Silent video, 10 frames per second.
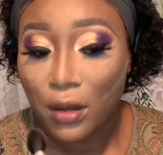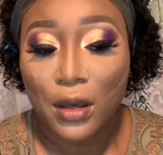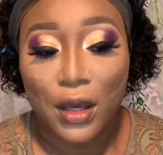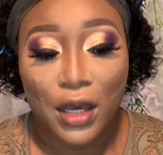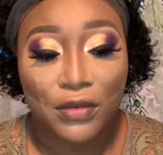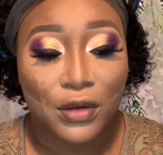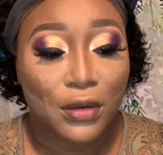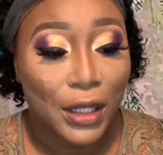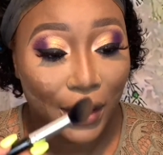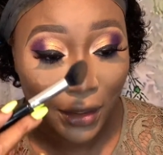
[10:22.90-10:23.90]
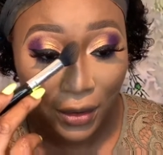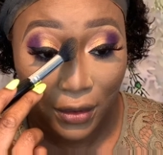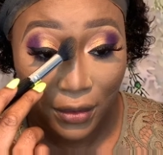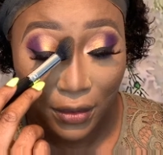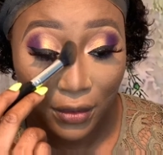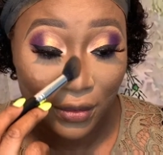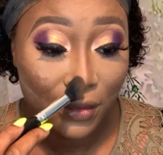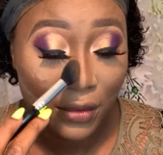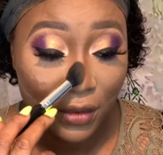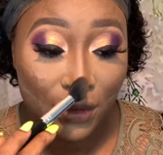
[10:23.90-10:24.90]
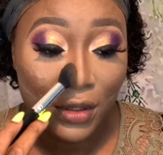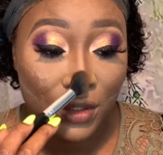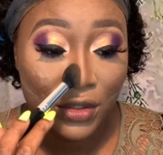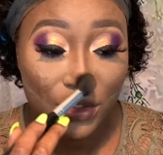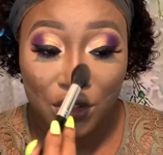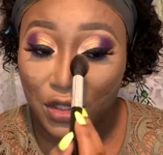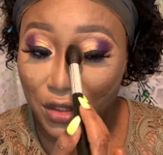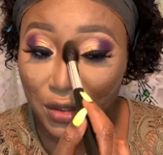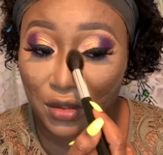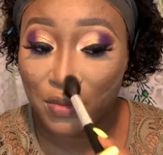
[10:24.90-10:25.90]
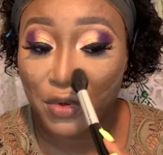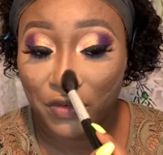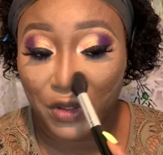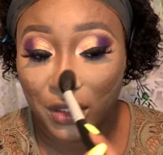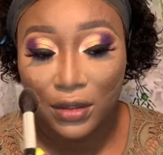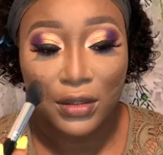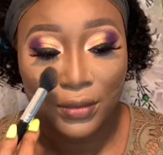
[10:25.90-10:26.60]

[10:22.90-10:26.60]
I feel like it's just perfect.